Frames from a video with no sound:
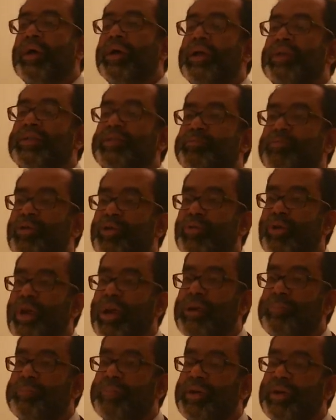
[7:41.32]
It's a
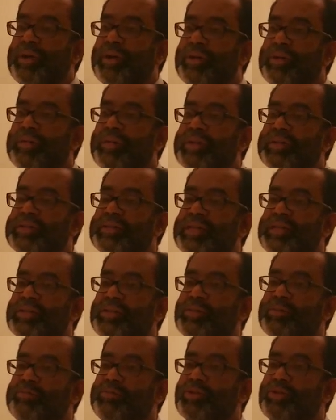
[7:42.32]
program that
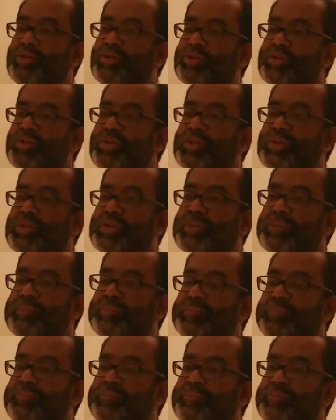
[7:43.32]
seeks to produce